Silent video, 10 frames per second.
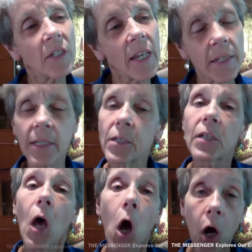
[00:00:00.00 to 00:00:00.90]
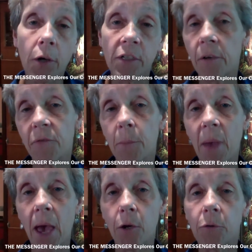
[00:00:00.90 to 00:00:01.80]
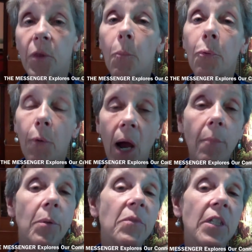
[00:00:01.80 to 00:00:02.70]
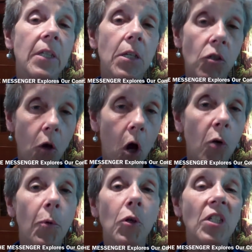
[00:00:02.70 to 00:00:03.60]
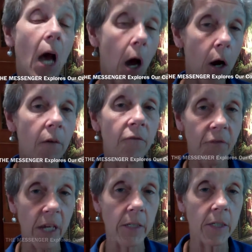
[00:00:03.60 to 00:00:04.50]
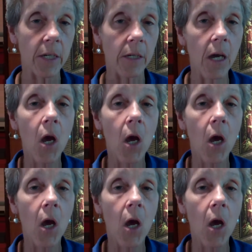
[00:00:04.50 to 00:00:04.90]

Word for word: gets into the heart of the matter, the problems that these songbirds are facing.